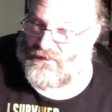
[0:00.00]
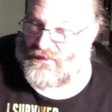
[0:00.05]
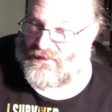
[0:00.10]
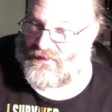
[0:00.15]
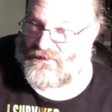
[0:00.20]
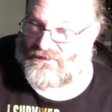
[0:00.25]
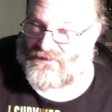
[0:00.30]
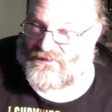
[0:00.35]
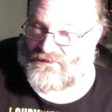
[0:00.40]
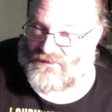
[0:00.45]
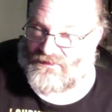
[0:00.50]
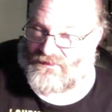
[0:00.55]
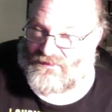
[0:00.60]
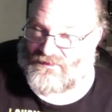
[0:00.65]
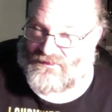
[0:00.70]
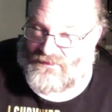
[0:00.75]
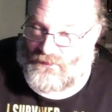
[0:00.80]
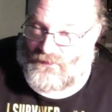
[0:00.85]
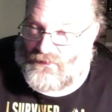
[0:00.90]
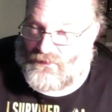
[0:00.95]
his
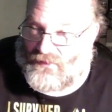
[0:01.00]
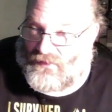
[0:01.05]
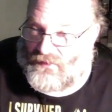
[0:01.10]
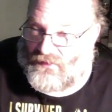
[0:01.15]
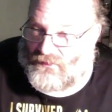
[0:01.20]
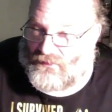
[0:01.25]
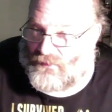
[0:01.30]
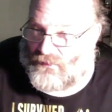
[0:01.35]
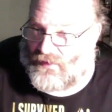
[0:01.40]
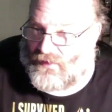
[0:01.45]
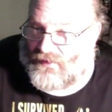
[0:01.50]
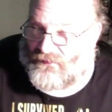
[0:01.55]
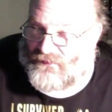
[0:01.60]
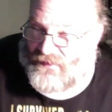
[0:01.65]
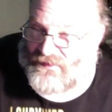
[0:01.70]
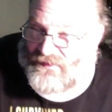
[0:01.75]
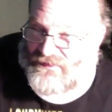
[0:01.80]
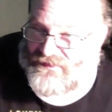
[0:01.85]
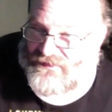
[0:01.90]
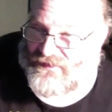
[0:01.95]
so-called wife,
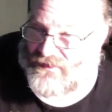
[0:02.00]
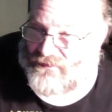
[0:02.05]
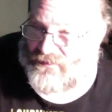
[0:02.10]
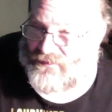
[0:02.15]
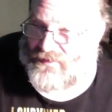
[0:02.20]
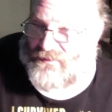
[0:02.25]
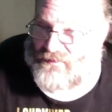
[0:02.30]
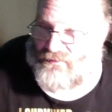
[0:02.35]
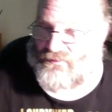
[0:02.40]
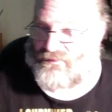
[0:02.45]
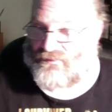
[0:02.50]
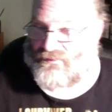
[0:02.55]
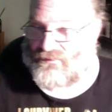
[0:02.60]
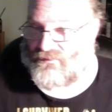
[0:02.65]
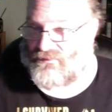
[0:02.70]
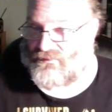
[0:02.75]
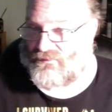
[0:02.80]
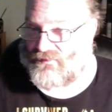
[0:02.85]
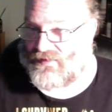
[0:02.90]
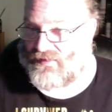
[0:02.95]
had sent me
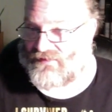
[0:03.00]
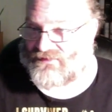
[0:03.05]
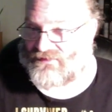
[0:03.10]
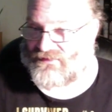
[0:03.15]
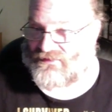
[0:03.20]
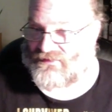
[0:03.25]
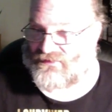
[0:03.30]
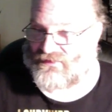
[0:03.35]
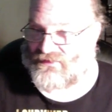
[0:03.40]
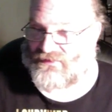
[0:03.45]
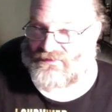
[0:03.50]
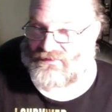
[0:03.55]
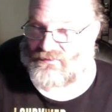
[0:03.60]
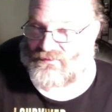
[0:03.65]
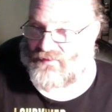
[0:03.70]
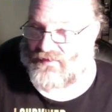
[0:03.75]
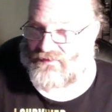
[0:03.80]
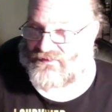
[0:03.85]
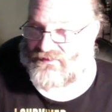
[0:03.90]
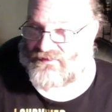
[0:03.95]
messages
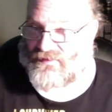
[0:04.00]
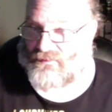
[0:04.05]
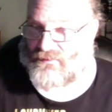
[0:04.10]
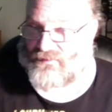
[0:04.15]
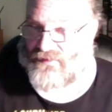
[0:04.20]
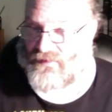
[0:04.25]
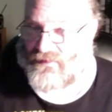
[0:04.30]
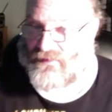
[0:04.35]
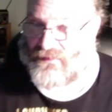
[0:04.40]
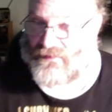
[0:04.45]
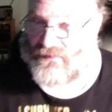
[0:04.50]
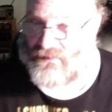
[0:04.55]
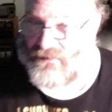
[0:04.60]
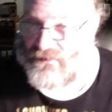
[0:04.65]
about something.